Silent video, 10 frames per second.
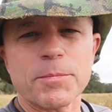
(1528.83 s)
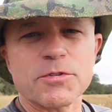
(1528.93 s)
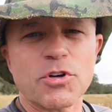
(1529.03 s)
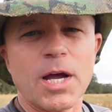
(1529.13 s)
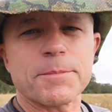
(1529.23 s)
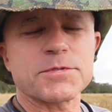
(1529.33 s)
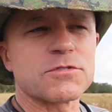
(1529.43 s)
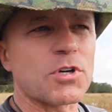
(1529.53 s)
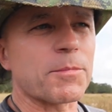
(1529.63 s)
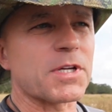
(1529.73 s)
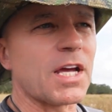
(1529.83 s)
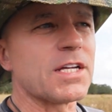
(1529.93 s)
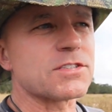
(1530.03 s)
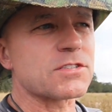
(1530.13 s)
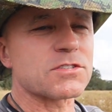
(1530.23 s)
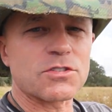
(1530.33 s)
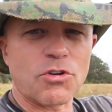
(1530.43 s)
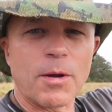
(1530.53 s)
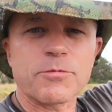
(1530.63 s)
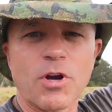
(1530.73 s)
traps, dropping gates. It's a
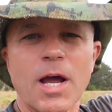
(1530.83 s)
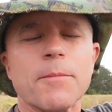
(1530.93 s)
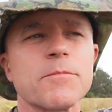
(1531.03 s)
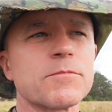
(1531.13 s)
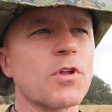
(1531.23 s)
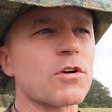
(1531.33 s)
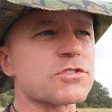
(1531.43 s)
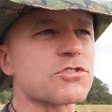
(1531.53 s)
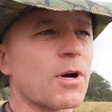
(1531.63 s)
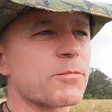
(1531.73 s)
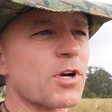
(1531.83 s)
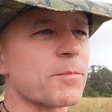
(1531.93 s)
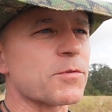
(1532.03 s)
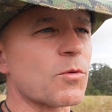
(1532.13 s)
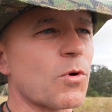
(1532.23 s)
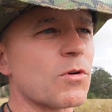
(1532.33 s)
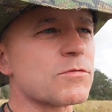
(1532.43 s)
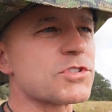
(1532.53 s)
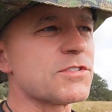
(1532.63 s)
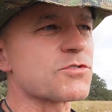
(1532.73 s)
drop trap, largest drop trap in the world,
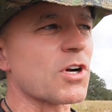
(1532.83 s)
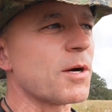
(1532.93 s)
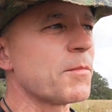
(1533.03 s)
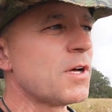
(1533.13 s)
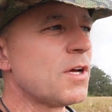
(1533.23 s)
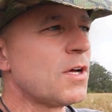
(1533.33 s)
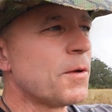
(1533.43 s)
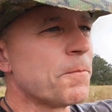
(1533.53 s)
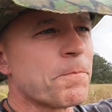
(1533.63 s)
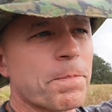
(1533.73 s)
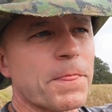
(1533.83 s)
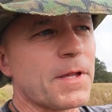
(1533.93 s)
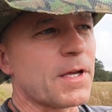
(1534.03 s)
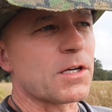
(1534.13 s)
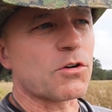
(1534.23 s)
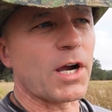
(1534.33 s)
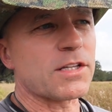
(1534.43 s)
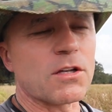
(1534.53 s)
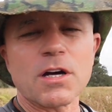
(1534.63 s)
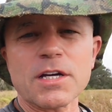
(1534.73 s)
chief trap. Great
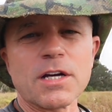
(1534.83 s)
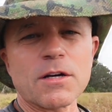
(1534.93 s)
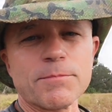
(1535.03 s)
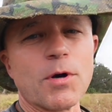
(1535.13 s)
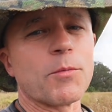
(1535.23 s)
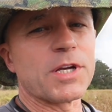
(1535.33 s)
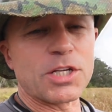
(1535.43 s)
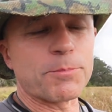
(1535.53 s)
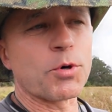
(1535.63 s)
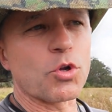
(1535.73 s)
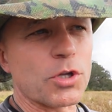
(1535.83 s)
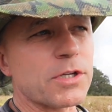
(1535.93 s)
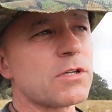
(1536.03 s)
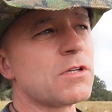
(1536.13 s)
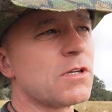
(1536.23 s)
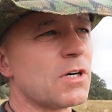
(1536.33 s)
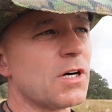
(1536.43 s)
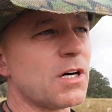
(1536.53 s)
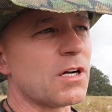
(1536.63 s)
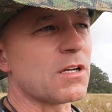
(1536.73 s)
luck here, but we need to pull it.
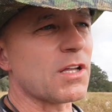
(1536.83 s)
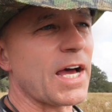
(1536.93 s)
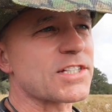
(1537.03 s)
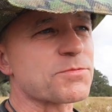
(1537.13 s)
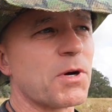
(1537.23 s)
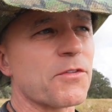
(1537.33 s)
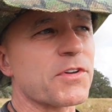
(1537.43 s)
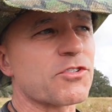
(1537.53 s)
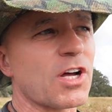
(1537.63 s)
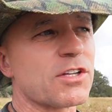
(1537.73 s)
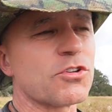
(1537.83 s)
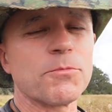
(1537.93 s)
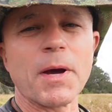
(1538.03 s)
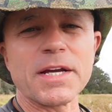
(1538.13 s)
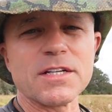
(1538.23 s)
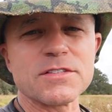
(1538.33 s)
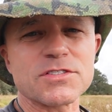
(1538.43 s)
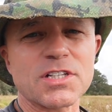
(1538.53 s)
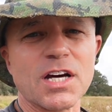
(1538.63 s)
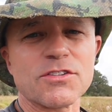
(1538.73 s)
Last month I tried to do maintenance.
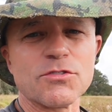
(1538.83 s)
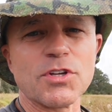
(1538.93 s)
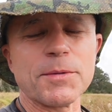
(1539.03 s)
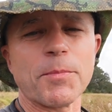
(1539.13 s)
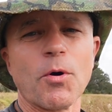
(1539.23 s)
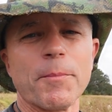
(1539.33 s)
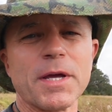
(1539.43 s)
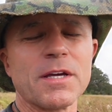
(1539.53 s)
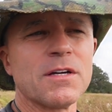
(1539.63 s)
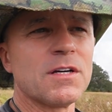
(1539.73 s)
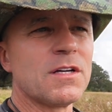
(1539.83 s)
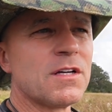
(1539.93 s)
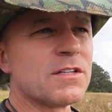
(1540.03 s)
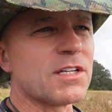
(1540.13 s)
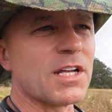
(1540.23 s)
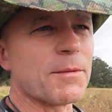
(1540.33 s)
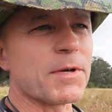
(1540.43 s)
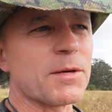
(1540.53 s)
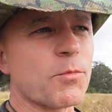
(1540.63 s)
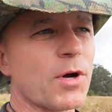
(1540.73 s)
It got too deep on me. Didn't have my
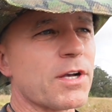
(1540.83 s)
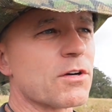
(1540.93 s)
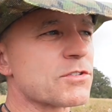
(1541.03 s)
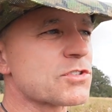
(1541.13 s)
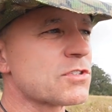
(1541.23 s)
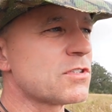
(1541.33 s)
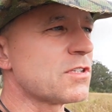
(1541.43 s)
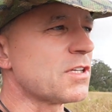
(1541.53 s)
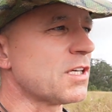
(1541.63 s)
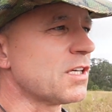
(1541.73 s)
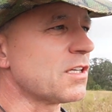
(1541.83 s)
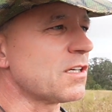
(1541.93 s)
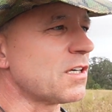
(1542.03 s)
hip waders, and